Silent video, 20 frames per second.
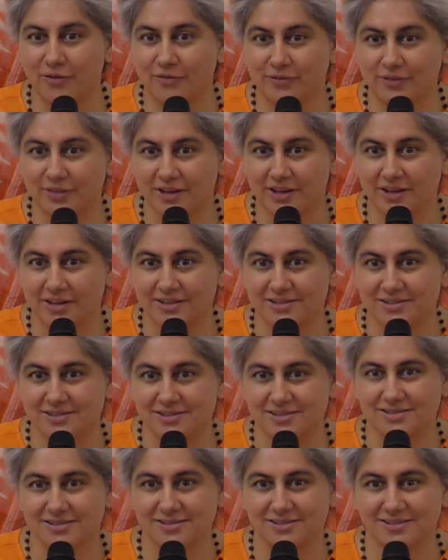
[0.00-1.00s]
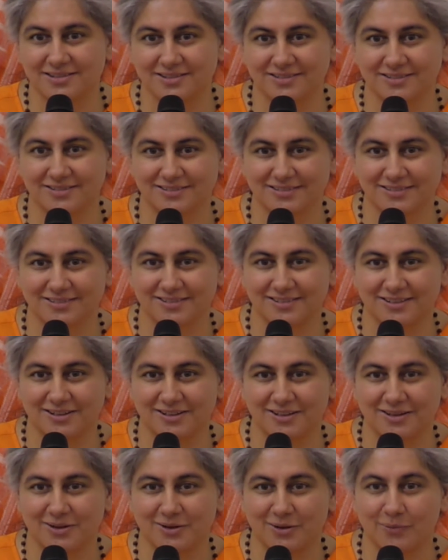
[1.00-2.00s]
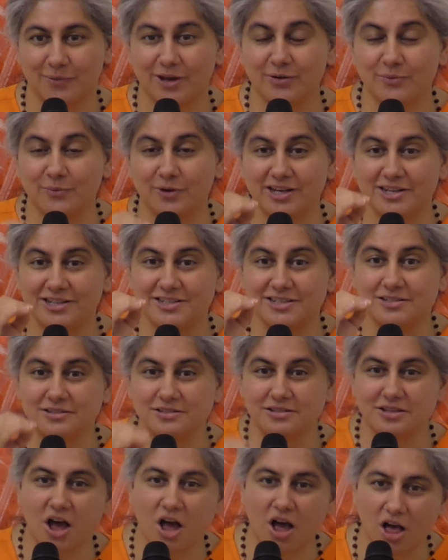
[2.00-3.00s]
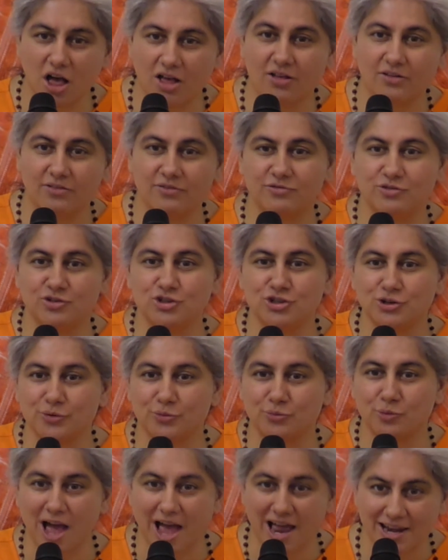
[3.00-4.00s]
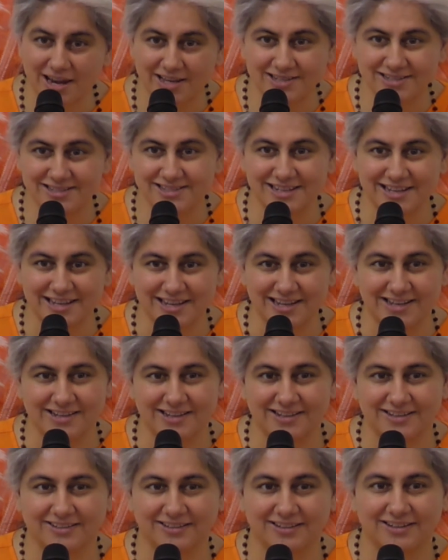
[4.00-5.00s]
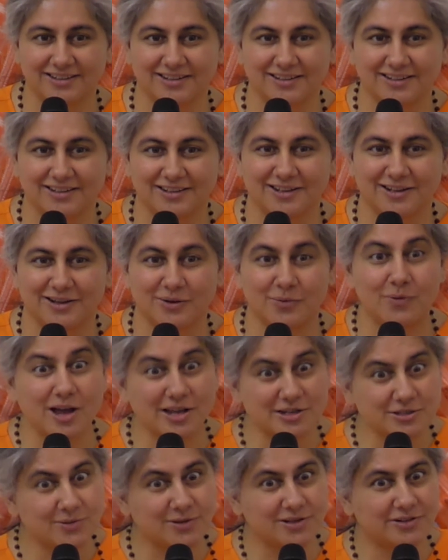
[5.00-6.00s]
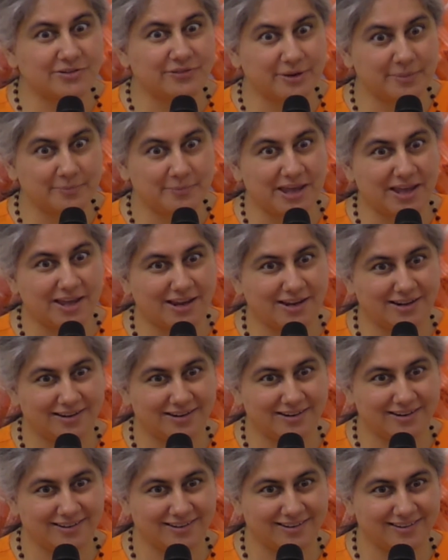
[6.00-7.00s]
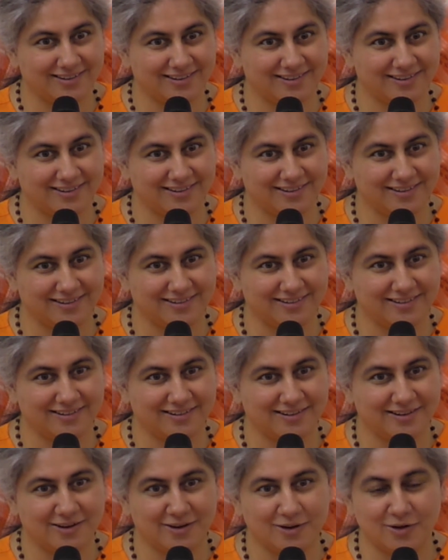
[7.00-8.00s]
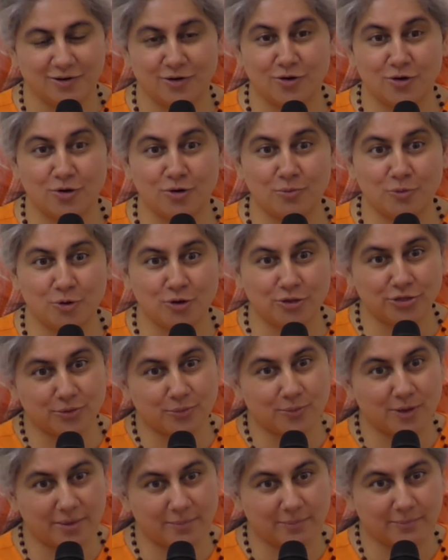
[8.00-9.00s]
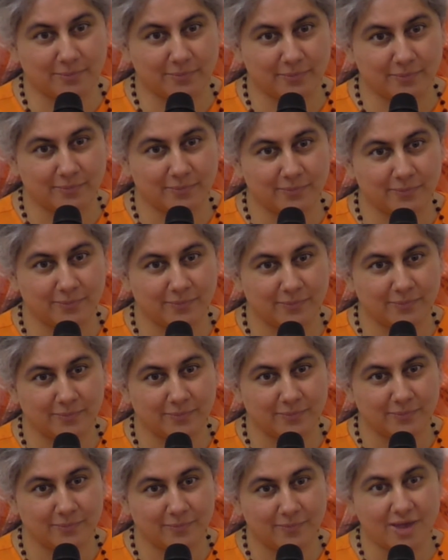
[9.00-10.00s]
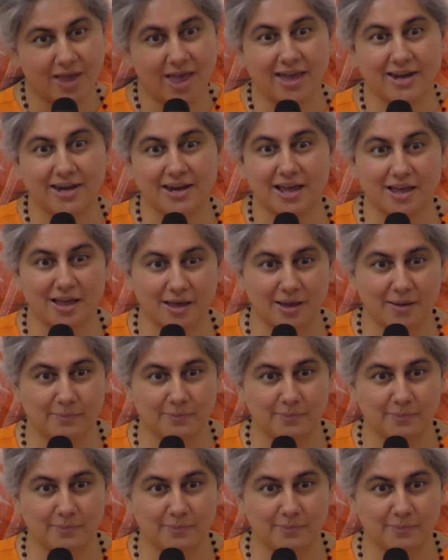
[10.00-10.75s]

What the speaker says: this, when we dissolve duality, what will remain? No more tvam and aham.